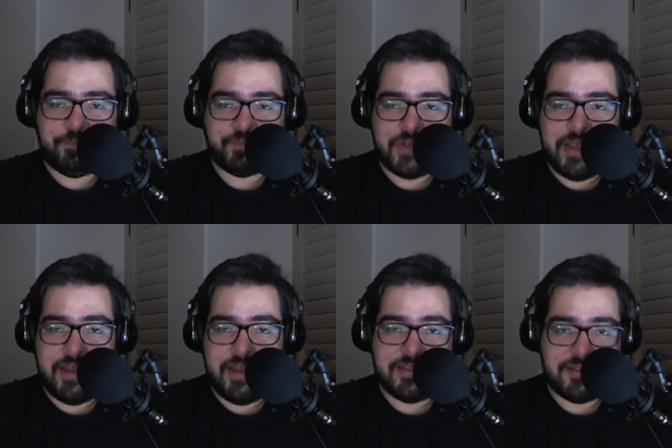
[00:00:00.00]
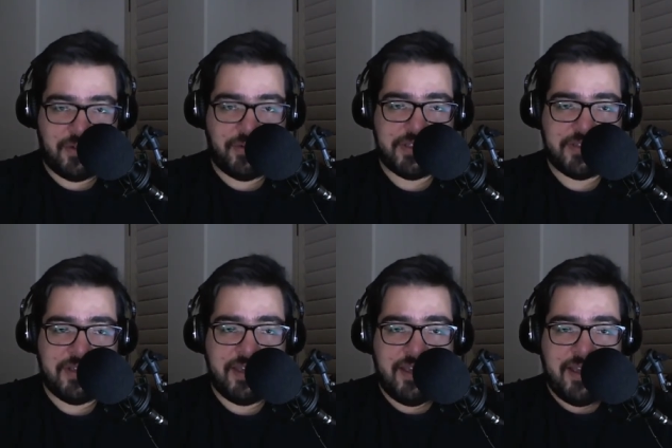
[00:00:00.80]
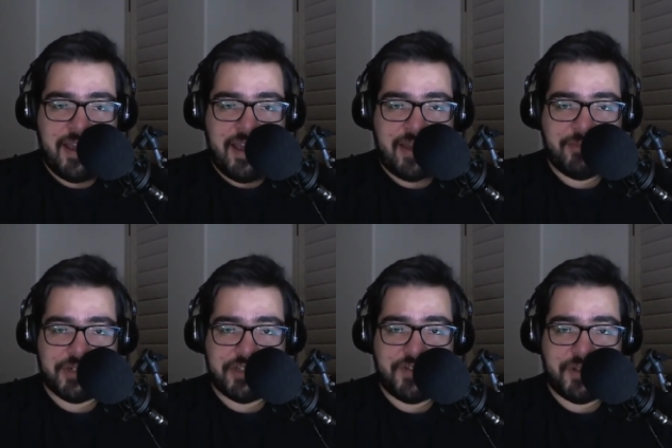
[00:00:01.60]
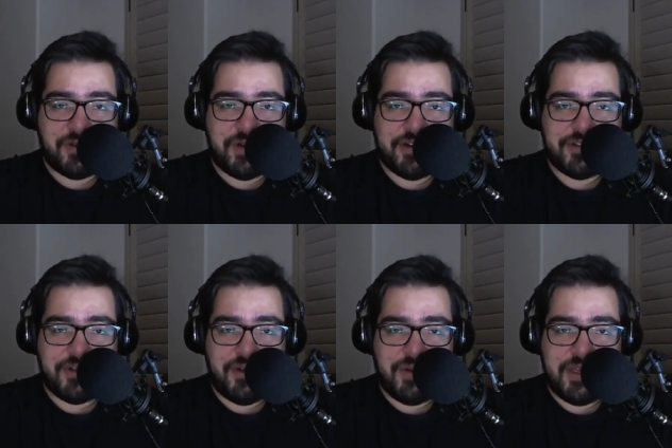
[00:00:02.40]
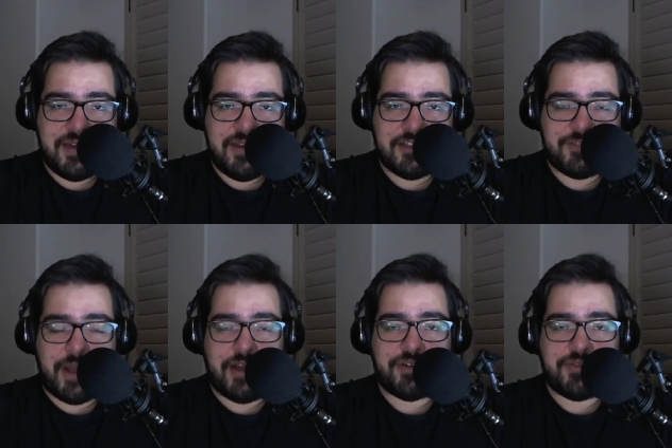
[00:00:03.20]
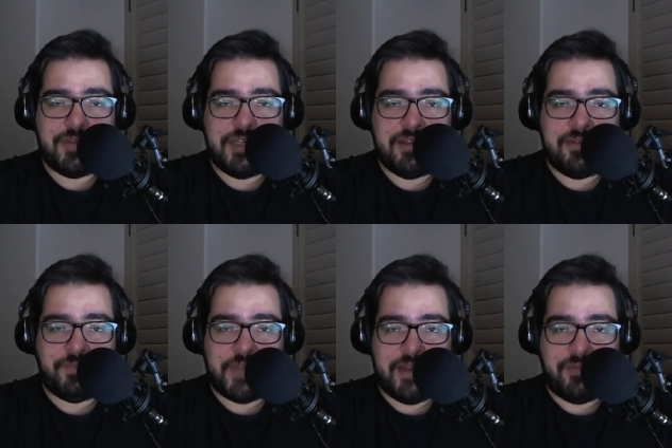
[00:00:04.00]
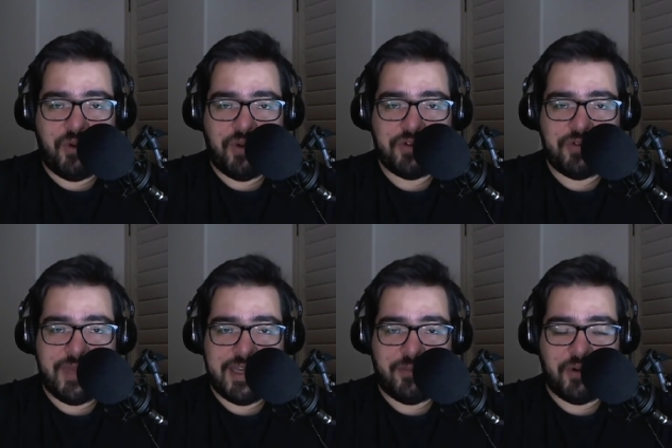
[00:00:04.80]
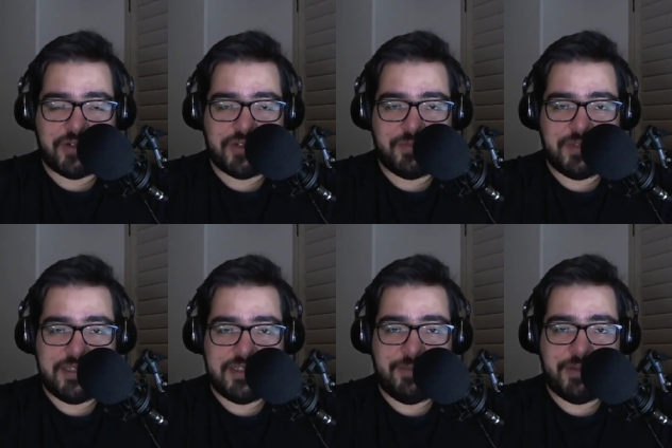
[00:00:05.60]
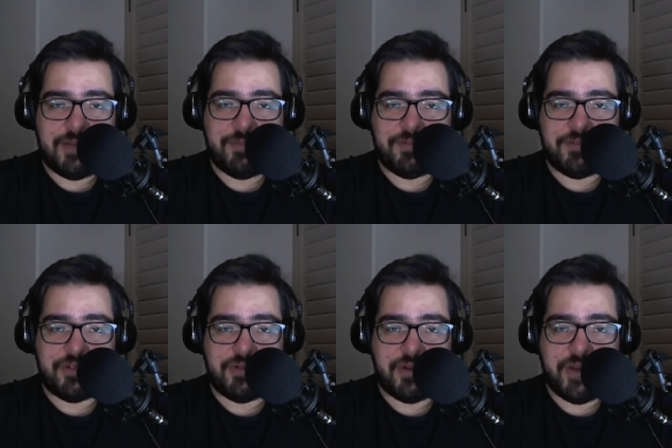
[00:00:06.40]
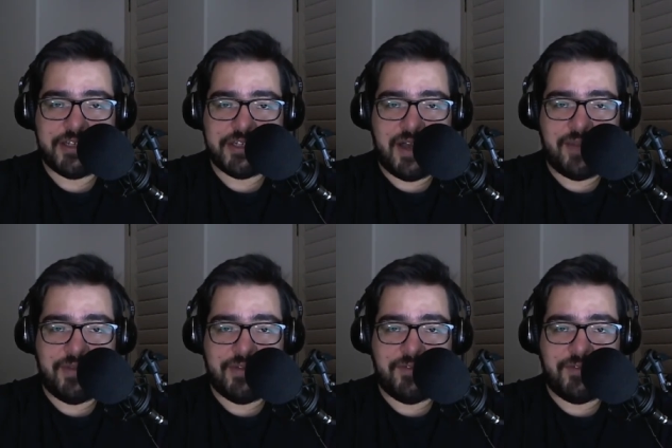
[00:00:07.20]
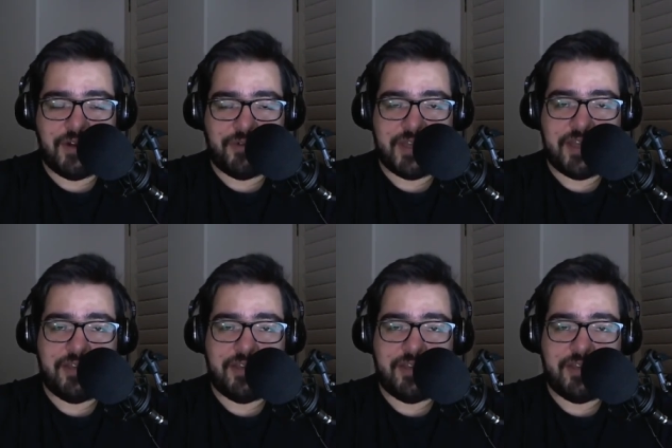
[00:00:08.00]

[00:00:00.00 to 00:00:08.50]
and it's always. I'm sure as fellow creators, you know, it inspires me and more to make more. So please keep it up. You're doing a great job, even if you don't think you